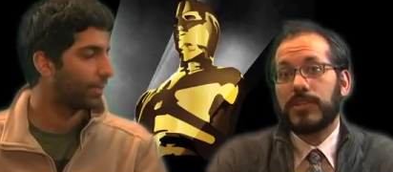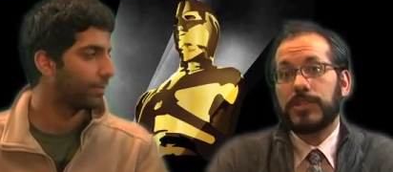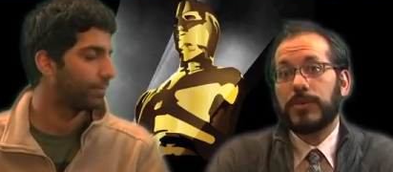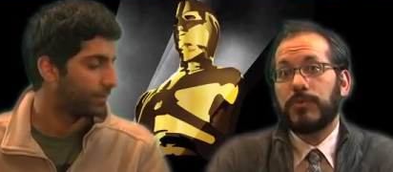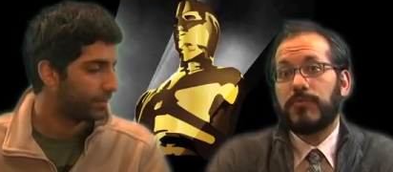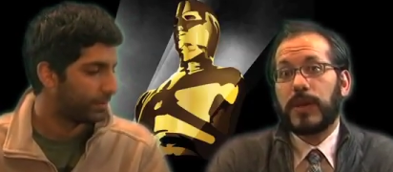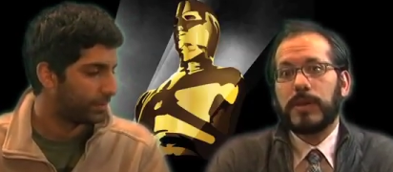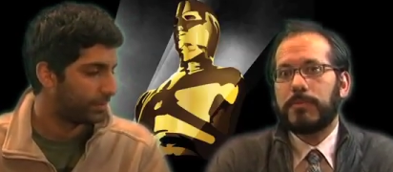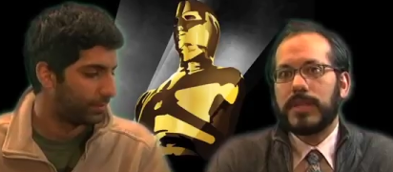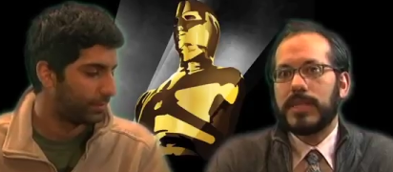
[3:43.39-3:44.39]
Speaker 1: also
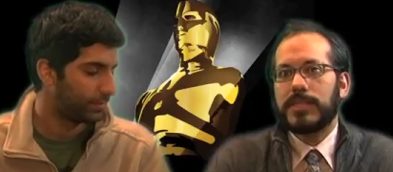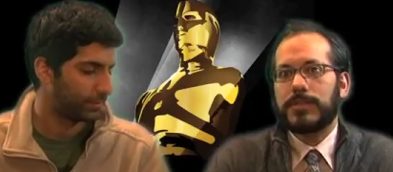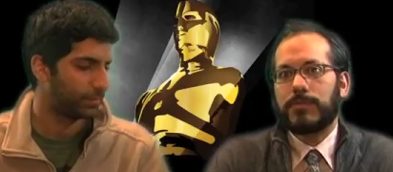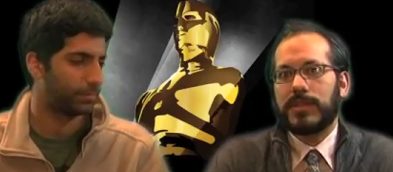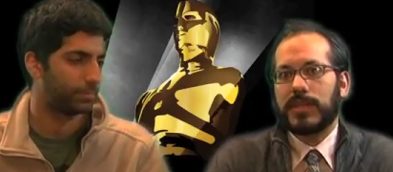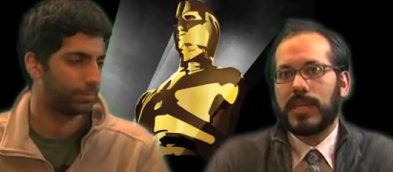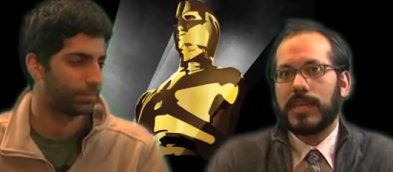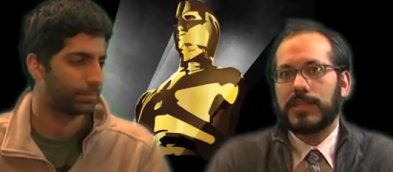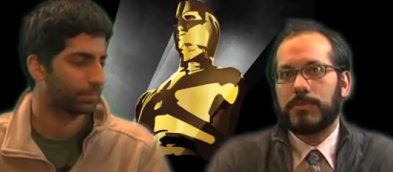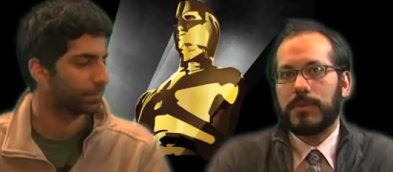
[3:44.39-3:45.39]
very pleased with the
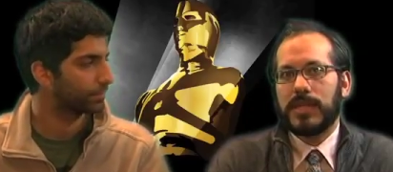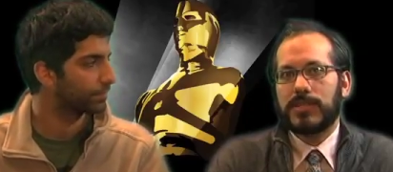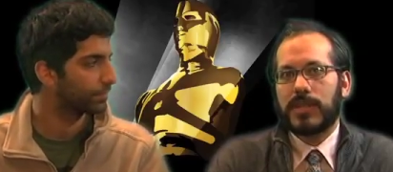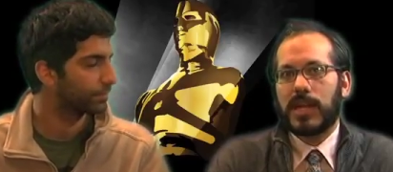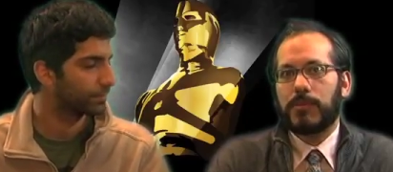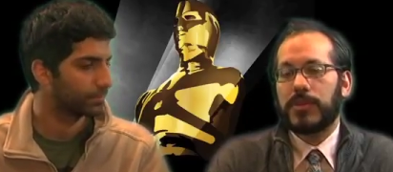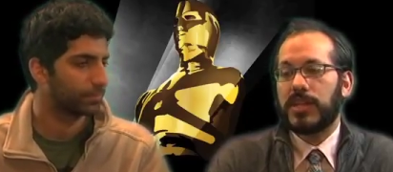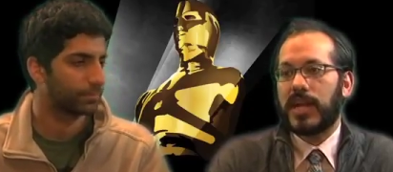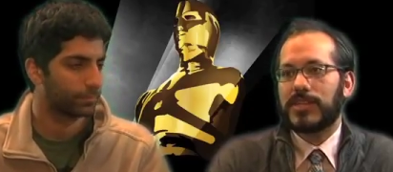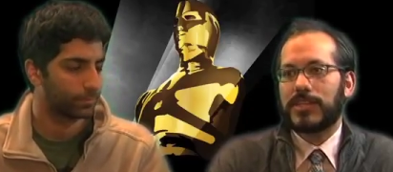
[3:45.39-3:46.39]
King's speech, and I really
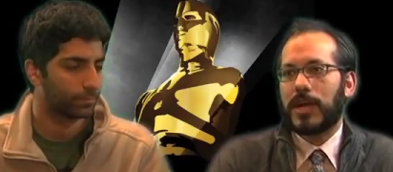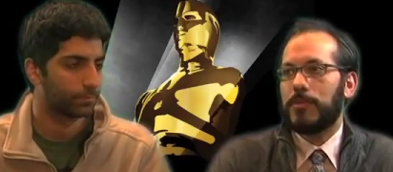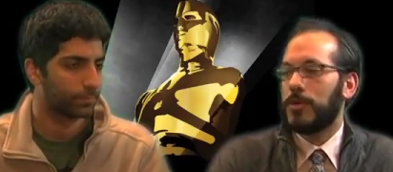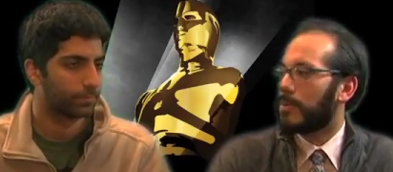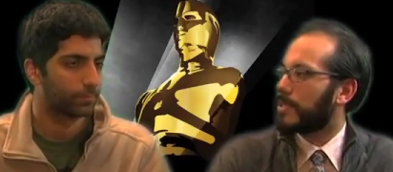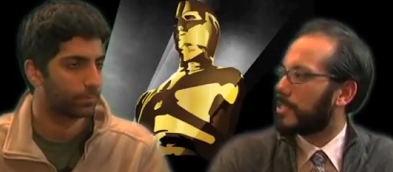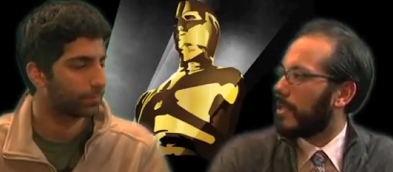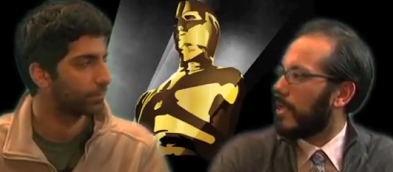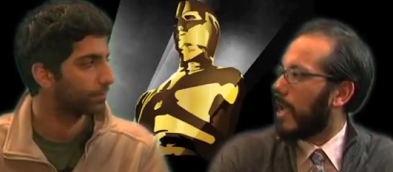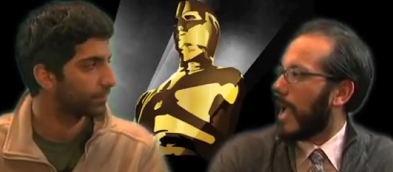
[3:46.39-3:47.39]
liked Tom Hooper's
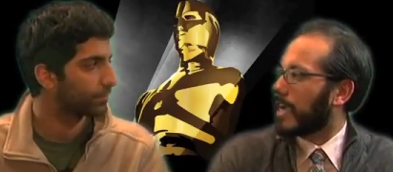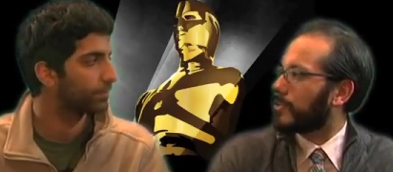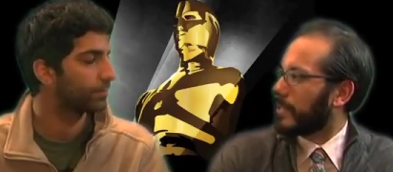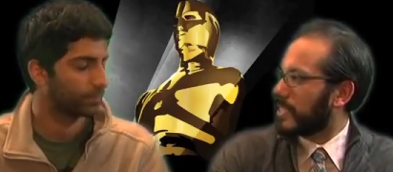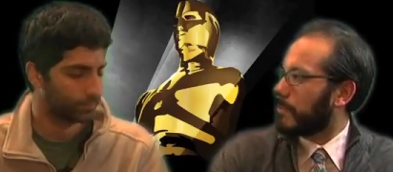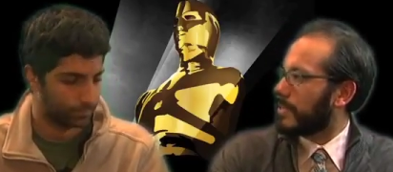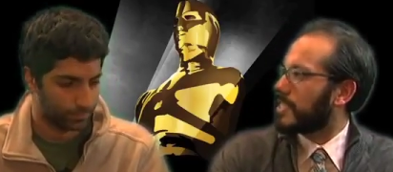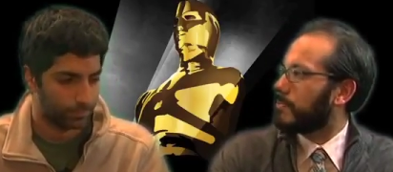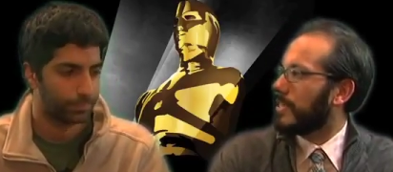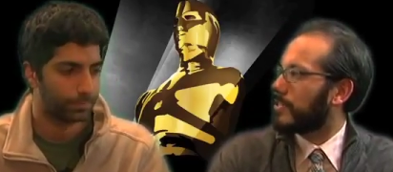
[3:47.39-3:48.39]
actual
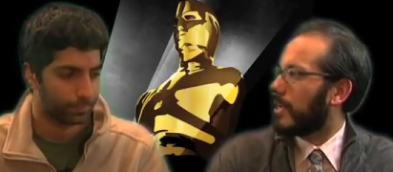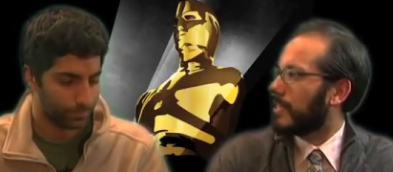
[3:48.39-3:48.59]
acceptance speech